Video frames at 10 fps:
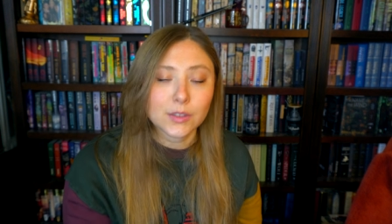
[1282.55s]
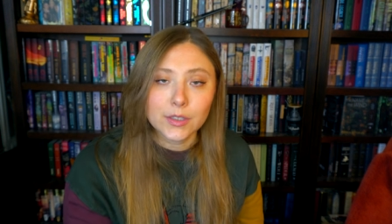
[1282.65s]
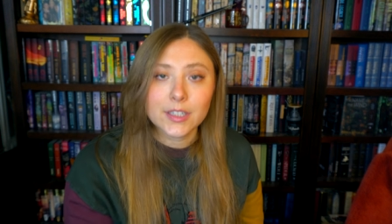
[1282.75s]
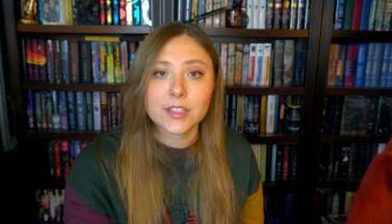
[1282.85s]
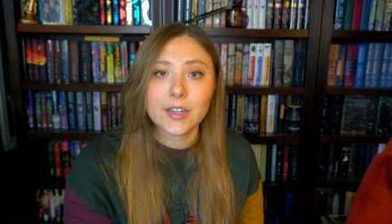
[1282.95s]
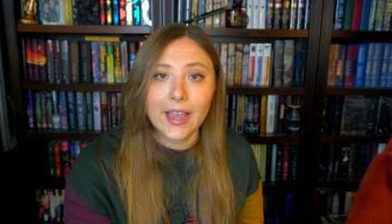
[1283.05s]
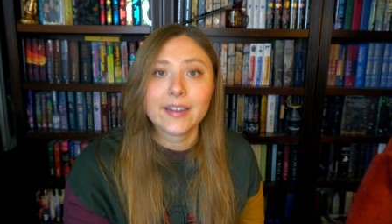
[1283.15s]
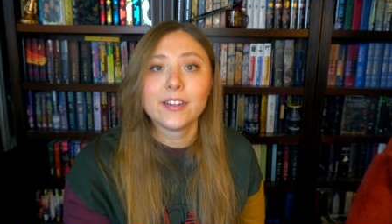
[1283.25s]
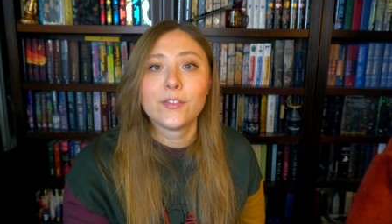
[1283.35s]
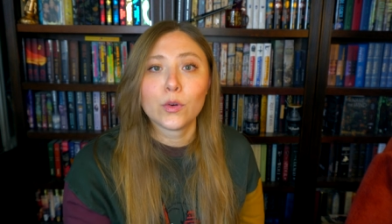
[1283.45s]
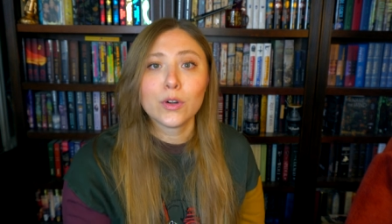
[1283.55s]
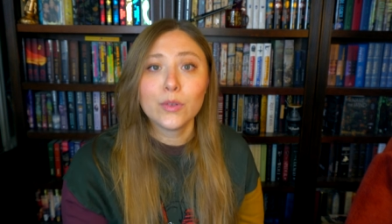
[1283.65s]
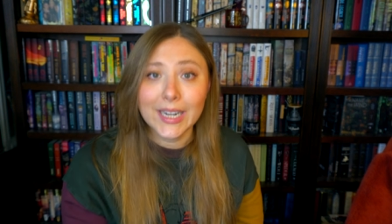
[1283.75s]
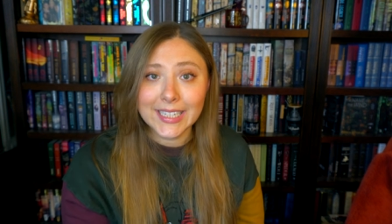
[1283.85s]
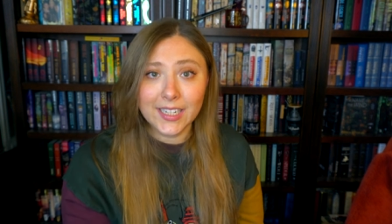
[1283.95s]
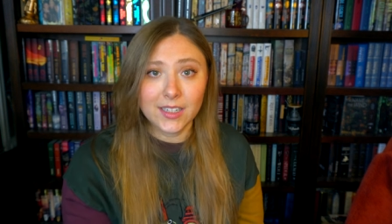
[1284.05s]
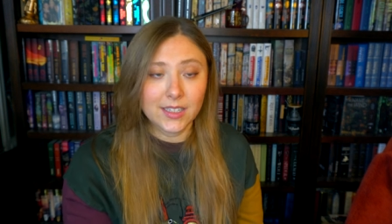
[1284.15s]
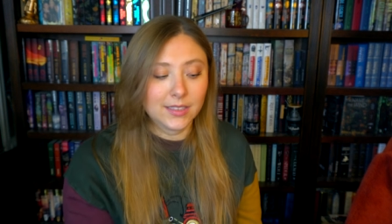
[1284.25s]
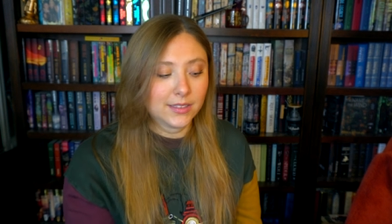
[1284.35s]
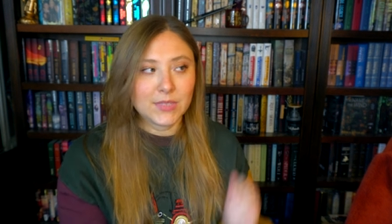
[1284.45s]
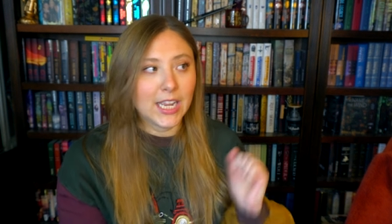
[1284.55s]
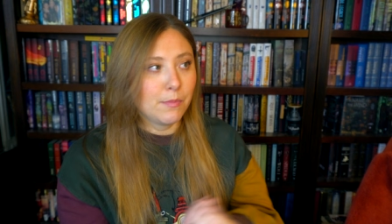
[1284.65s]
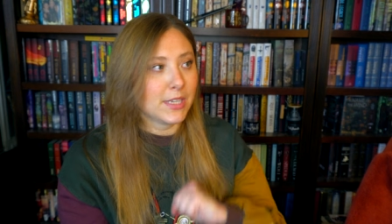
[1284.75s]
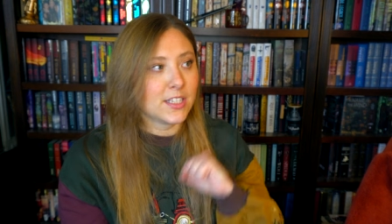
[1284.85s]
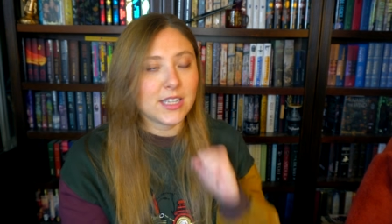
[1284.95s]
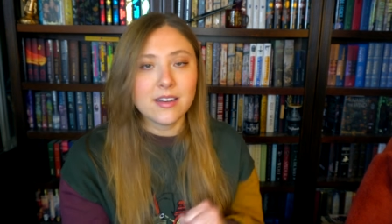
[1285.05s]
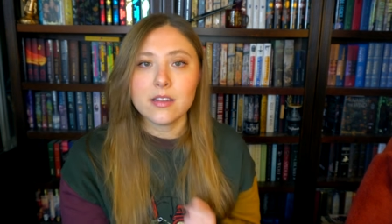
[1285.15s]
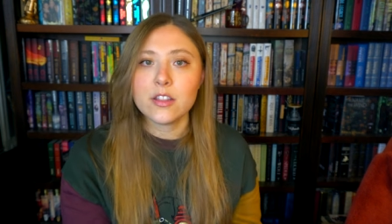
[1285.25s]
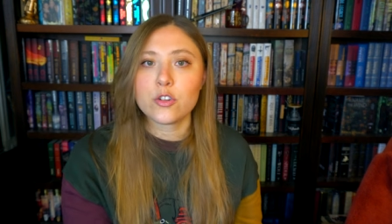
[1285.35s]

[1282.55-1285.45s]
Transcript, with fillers: Orcs are headed for Eregion. Time to send in the